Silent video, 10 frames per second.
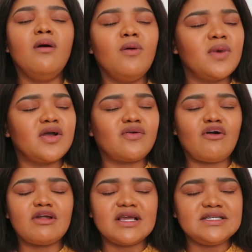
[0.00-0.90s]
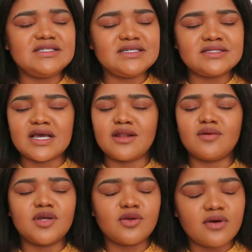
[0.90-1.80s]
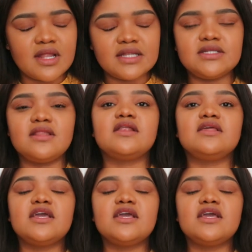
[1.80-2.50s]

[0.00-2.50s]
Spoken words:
oh my god, I did that, oh my god, I did that.